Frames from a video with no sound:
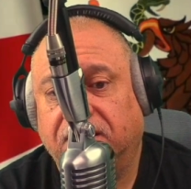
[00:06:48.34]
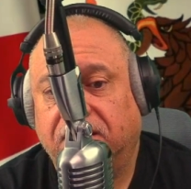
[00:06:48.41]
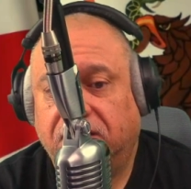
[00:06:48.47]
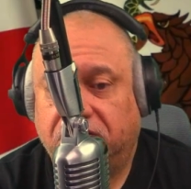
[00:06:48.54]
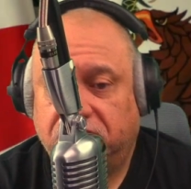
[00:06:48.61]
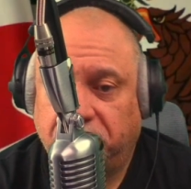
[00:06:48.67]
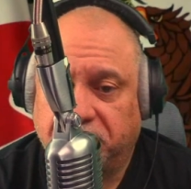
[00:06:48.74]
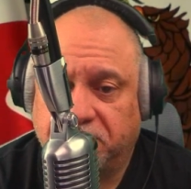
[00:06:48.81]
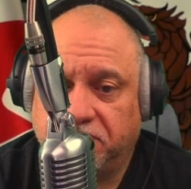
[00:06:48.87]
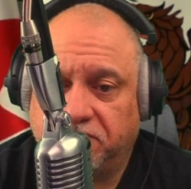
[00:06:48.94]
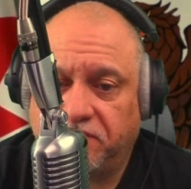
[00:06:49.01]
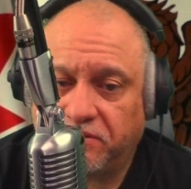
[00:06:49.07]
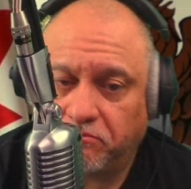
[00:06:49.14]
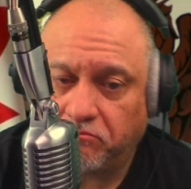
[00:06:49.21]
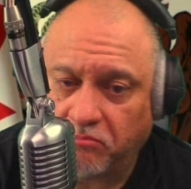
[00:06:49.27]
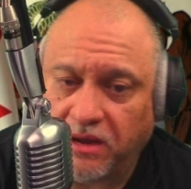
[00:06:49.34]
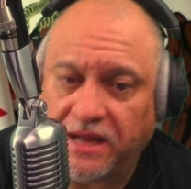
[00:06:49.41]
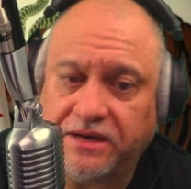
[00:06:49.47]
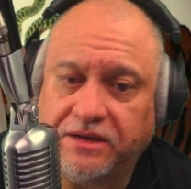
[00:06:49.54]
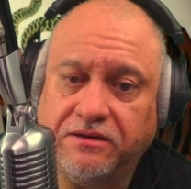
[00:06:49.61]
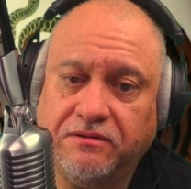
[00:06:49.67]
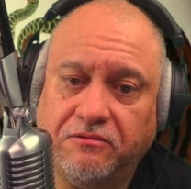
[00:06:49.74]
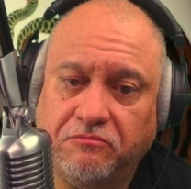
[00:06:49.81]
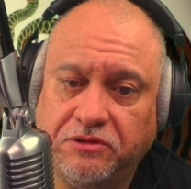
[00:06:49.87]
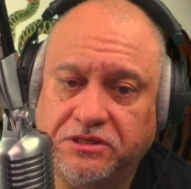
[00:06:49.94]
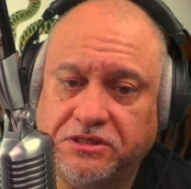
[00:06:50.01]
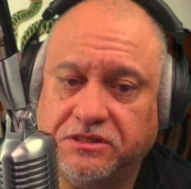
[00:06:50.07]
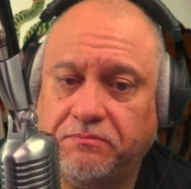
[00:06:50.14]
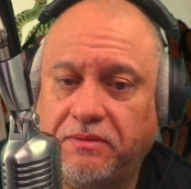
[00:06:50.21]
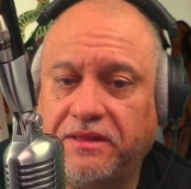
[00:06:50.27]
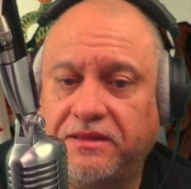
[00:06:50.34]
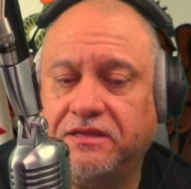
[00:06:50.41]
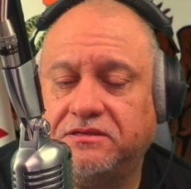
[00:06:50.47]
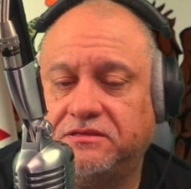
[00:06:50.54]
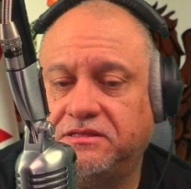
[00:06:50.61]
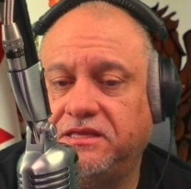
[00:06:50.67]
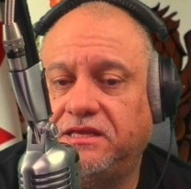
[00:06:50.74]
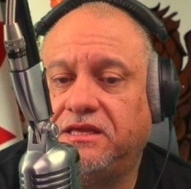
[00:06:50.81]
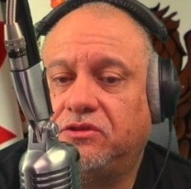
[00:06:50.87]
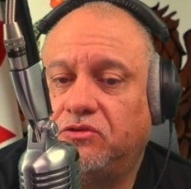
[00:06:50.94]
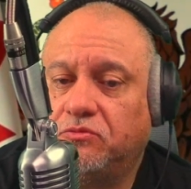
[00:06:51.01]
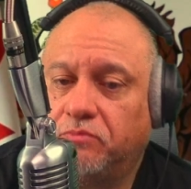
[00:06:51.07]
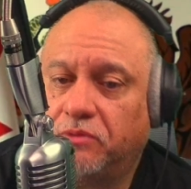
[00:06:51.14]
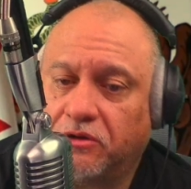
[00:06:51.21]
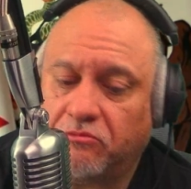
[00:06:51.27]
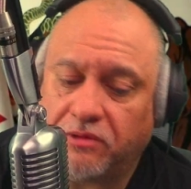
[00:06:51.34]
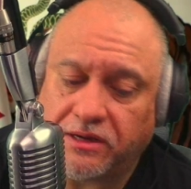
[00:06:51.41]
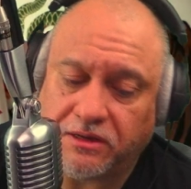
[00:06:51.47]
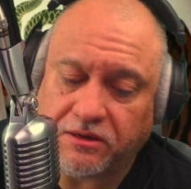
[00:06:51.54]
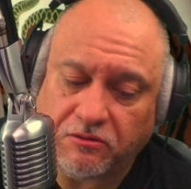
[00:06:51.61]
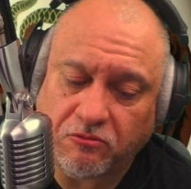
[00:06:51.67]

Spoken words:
specific bond, which is Appendix D to Part 1,